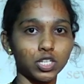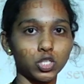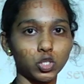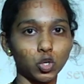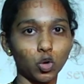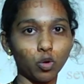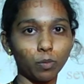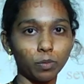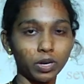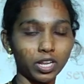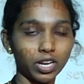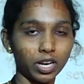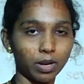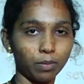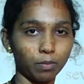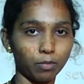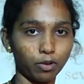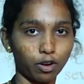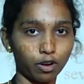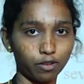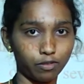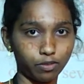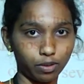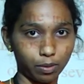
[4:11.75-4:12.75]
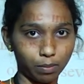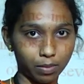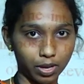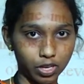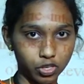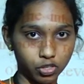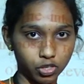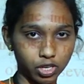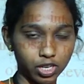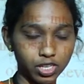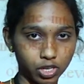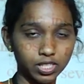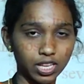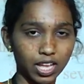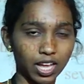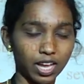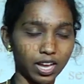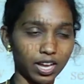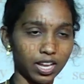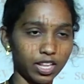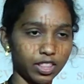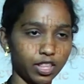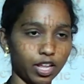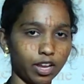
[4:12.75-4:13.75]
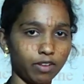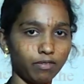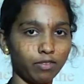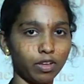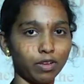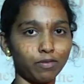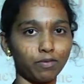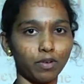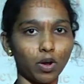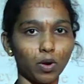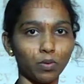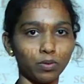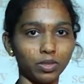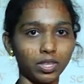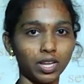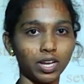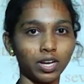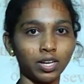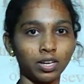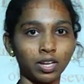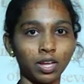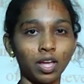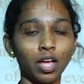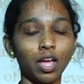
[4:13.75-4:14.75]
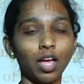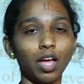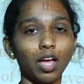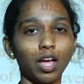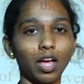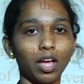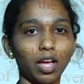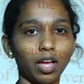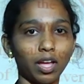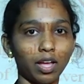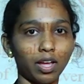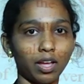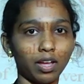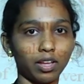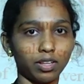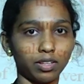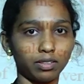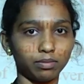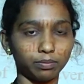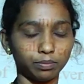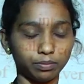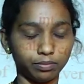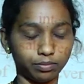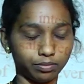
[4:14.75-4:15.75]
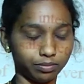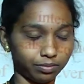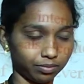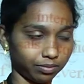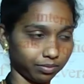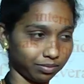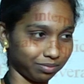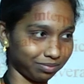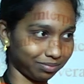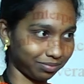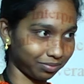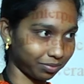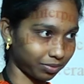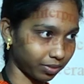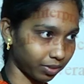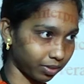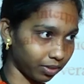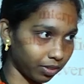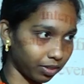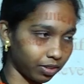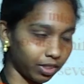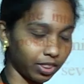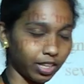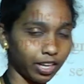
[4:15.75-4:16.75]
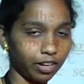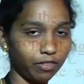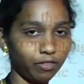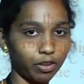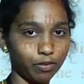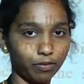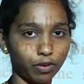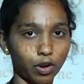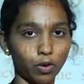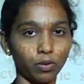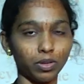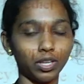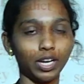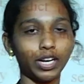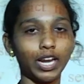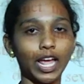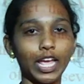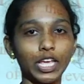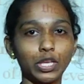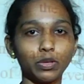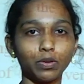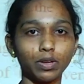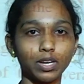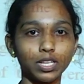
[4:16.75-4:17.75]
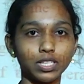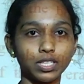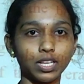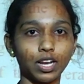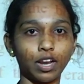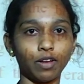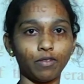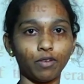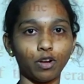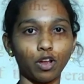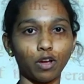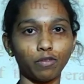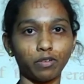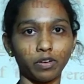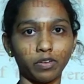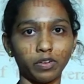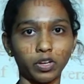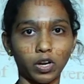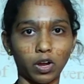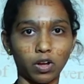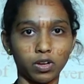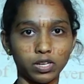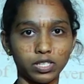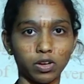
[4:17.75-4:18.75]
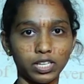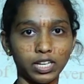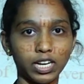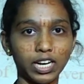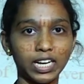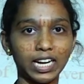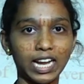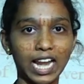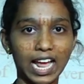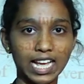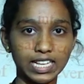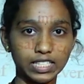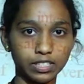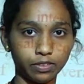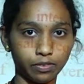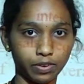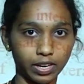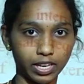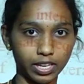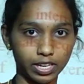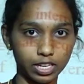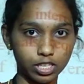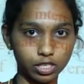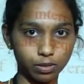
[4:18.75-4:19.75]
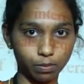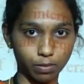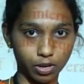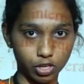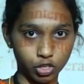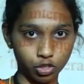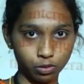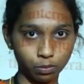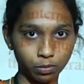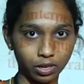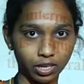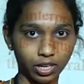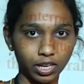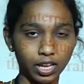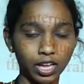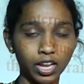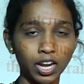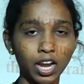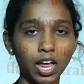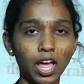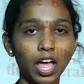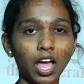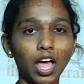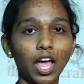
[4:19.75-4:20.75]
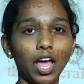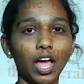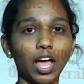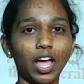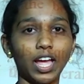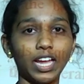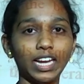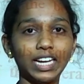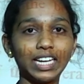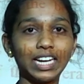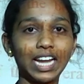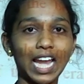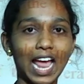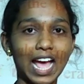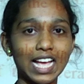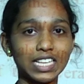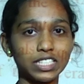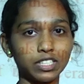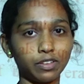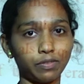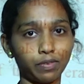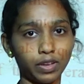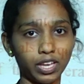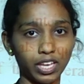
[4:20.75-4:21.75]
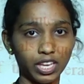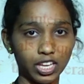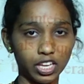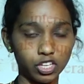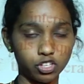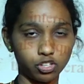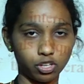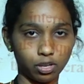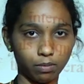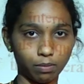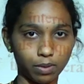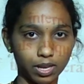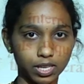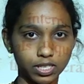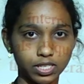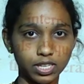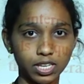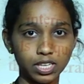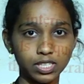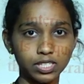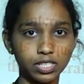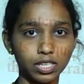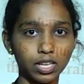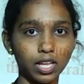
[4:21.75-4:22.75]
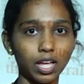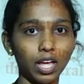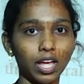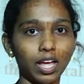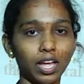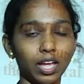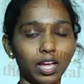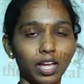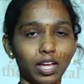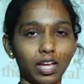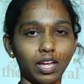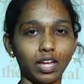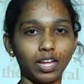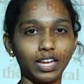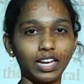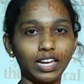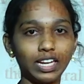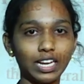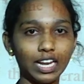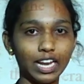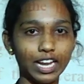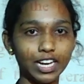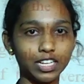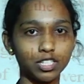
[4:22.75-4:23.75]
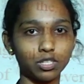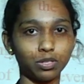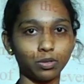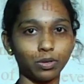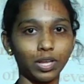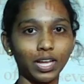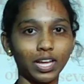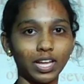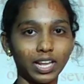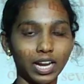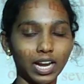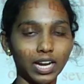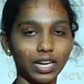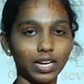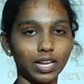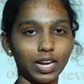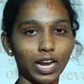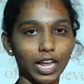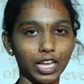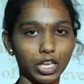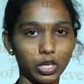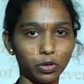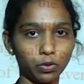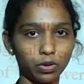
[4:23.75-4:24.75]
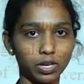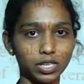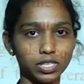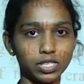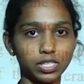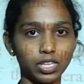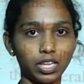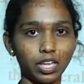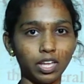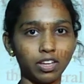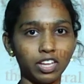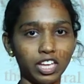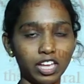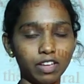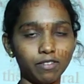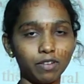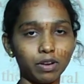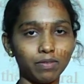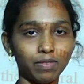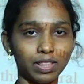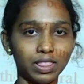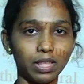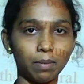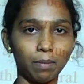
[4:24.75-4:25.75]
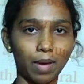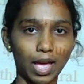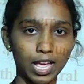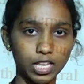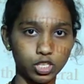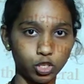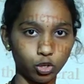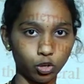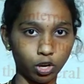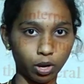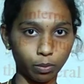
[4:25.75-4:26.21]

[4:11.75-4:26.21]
so many number of images and uh, then we found that uh, then we found that accuracy level of our Rossinian classifier is much better. It classify each images. Uh, it leads to a greater accuracy even with a massive